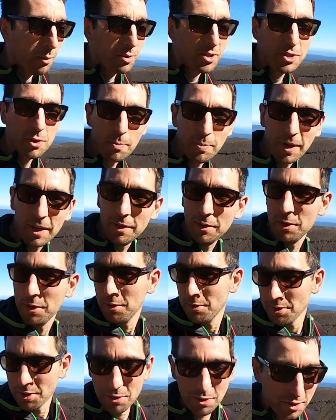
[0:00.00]
Which company do
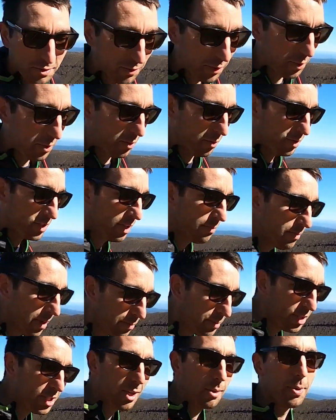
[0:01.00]
you use for your gym
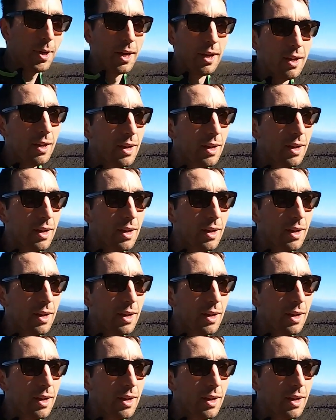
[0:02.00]
membership?